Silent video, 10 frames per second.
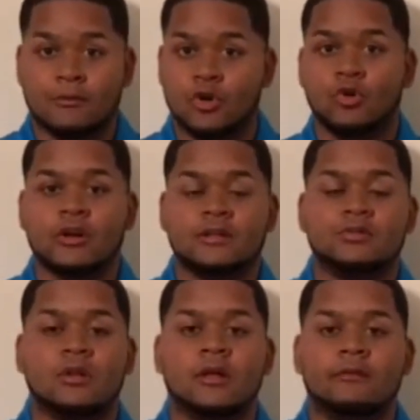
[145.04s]
Going
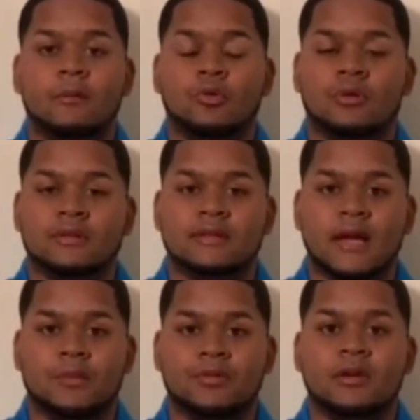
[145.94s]
into a little bit more in
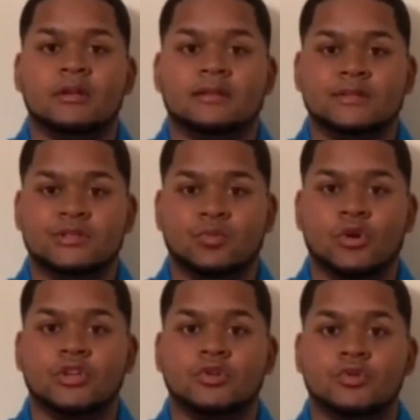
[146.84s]
depth, this is
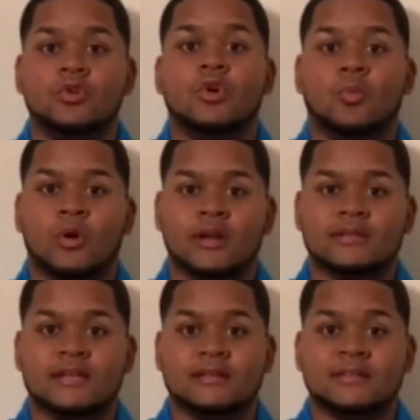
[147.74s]
where you want to
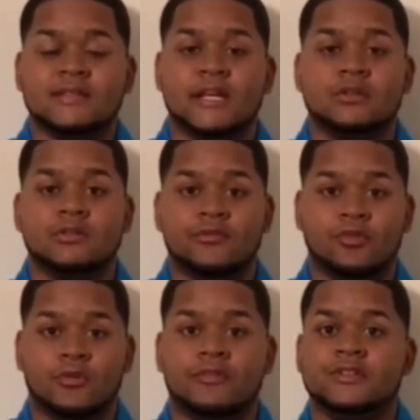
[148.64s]
set the standards
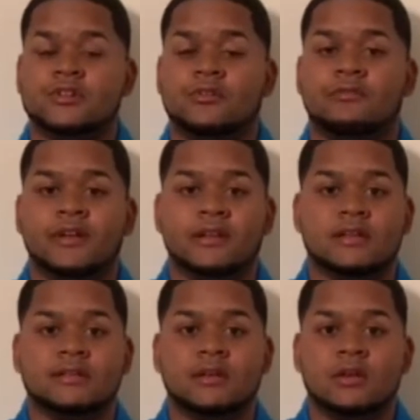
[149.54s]
for physical
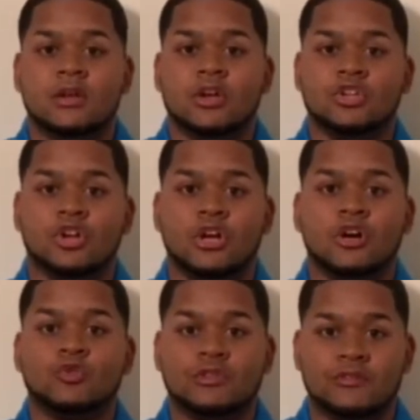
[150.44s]
fitness. You're
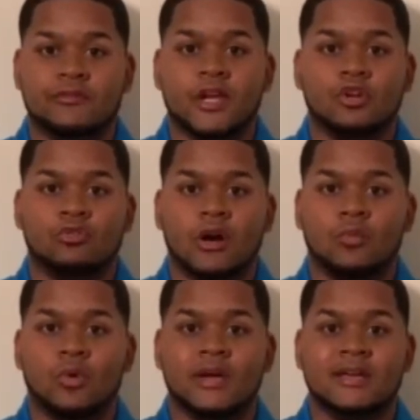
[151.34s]
going to figure
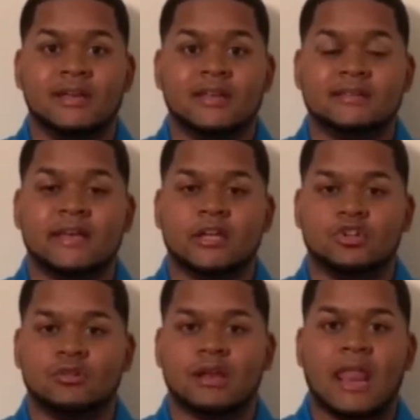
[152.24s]
out what it is that
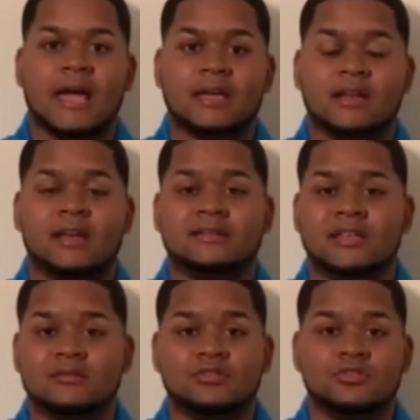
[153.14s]
you're lacking. Is
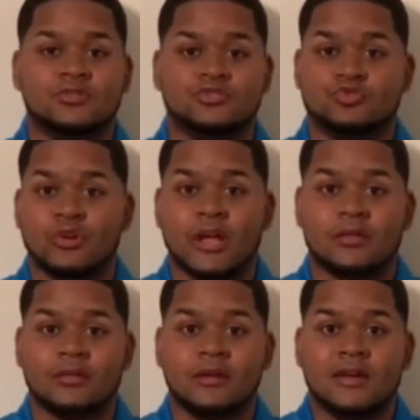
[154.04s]
it
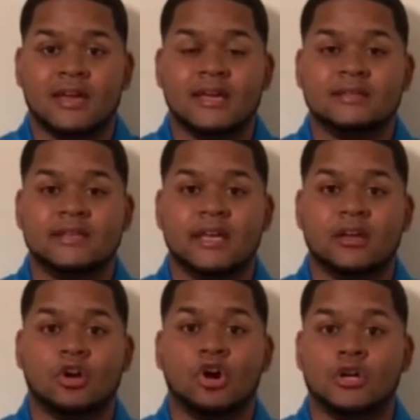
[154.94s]
strength? Is
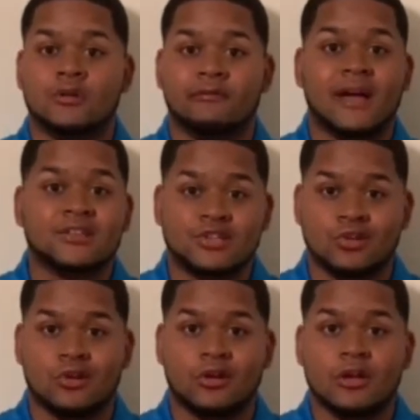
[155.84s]
it
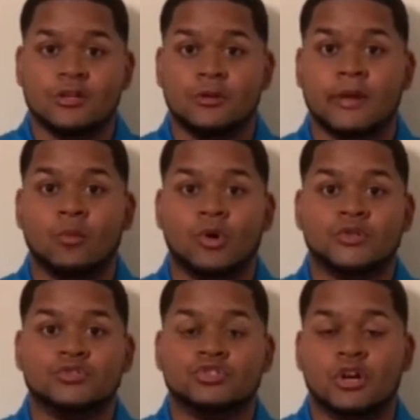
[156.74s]
cardiovascular? You may
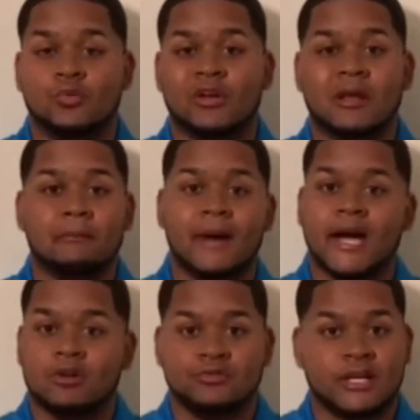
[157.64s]
want to start running
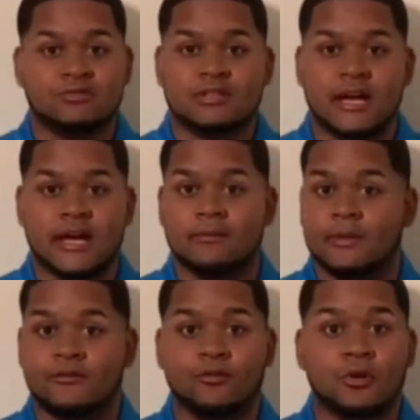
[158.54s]
miles outside
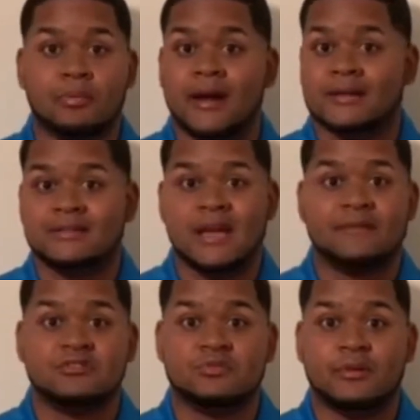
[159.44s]
before practice,
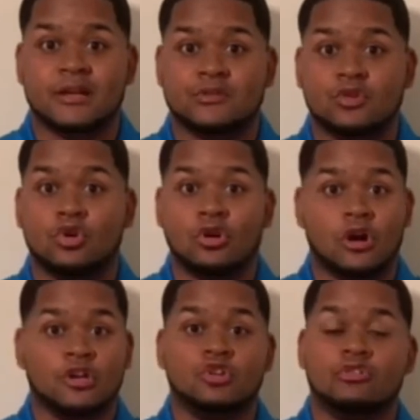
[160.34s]
after practice, or
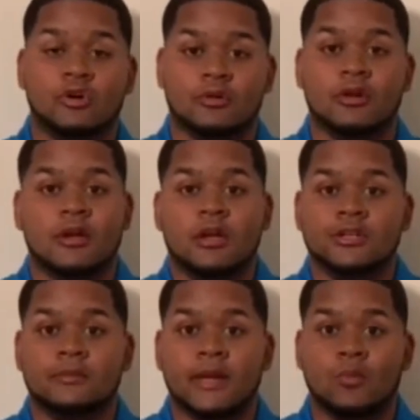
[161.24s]
on your own.
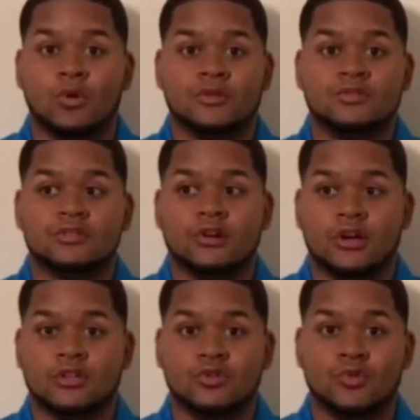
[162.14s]
You may want to
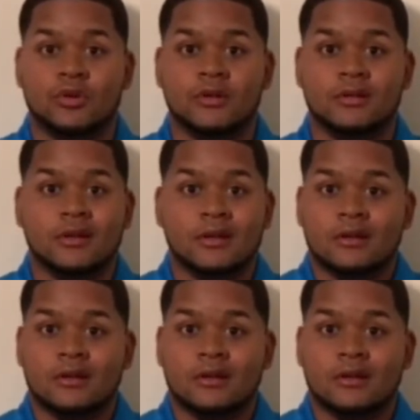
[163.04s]
start doing